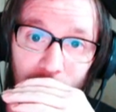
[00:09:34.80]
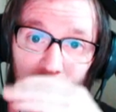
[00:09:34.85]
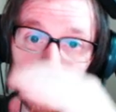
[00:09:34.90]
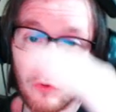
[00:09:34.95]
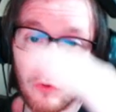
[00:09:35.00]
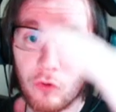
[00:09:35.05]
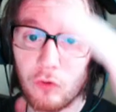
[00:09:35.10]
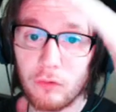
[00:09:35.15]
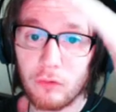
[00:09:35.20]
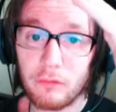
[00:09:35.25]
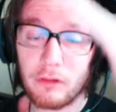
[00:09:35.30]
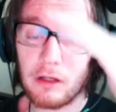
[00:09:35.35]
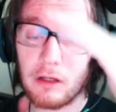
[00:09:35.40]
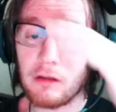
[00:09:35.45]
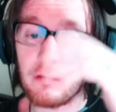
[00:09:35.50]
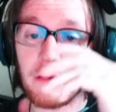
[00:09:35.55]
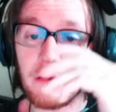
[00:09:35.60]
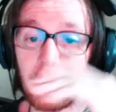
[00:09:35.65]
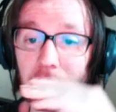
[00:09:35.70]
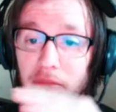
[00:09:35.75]
all
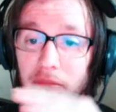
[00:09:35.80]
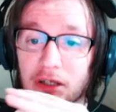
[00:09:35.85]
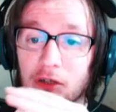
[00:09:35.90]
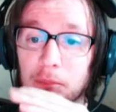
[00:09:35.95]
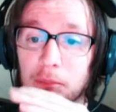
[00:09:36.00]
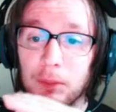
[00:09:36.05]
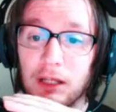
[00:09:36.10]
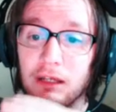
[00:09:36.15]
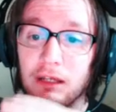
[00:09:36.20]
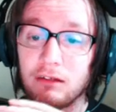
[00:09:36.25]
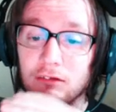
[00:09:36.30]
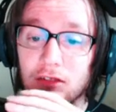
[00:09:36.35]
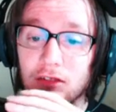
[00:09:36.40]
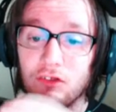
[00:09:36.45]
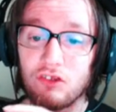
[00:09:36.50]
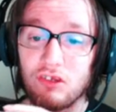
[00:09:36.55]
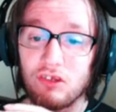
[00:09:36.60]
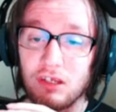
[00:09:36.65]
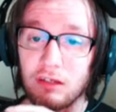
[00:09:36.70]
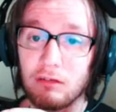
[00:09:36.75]
I'm going to play it
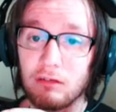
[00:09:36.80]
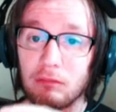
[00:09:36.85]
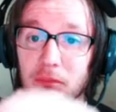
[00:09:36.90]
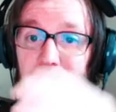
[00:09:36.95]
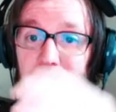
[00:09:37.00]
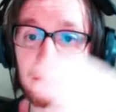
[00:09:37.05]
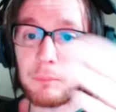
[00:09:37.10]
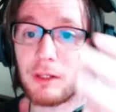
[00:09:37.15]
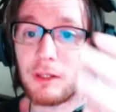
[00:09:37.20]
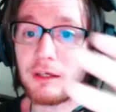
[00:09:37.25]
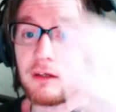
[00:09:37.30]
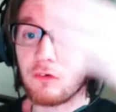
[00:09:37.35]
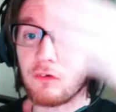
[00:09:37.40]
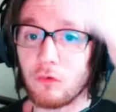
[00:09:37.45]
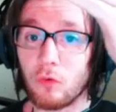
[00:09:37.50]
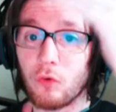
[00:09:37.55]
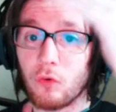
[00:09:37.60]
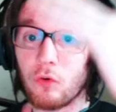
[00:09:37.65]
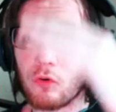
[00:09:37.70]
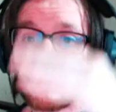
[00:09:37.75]
legit. I'm going to play it
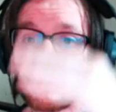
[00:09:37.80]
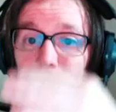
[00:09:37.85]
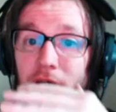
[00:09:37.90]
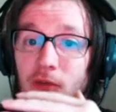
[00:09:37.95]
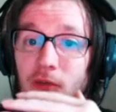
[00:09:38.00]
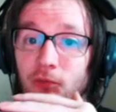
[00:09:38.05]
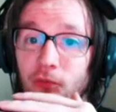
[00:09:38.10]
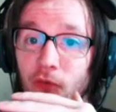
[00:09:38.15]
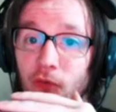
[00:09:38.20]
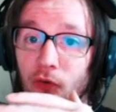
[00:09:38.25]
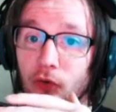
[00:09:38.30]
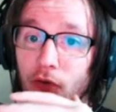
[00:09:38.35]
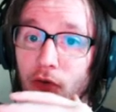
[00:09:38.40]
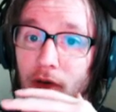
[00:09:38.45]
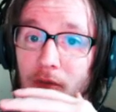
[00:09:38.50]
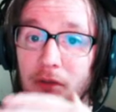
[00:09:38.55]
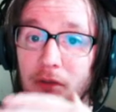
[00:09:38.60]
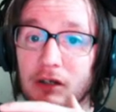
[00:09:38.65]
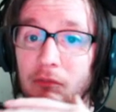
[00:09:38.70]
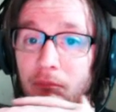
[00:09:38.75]
all the way through.
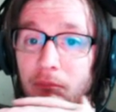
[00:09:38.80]
I'm